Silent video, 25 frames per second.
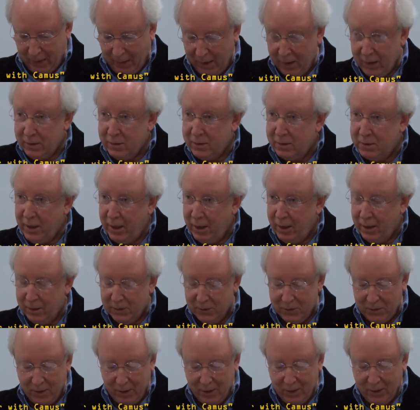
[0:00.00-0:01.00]
He
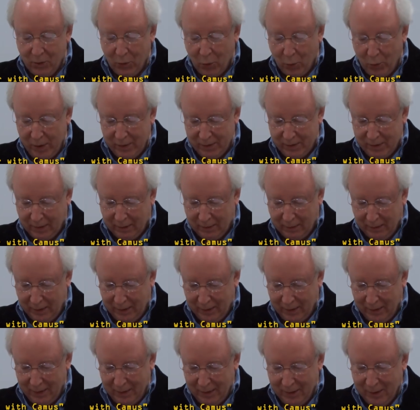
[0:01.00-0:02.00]
stares quizzically,